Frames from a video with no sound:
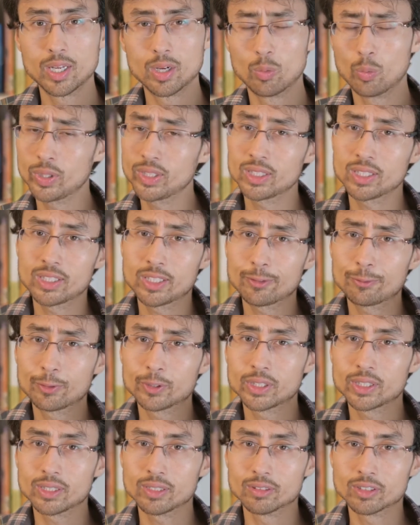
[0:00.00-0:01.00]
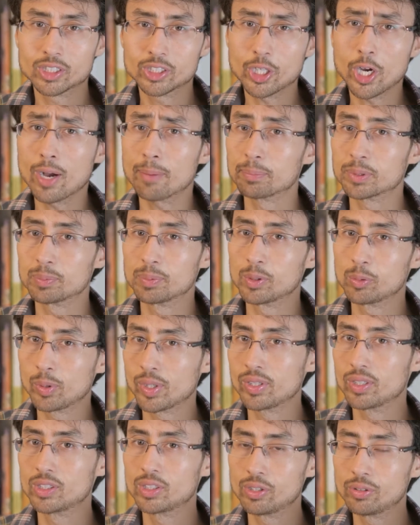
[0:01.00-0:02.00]
what is the difference in stops between
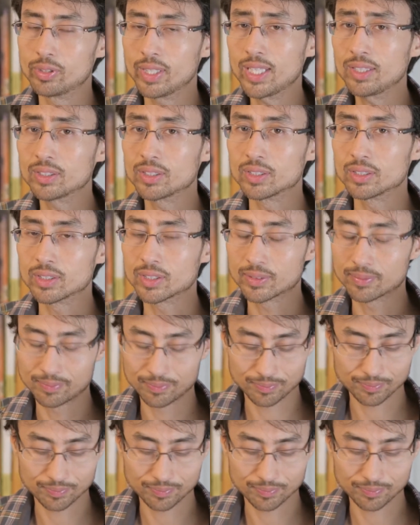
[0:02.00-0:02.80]
these two lenses?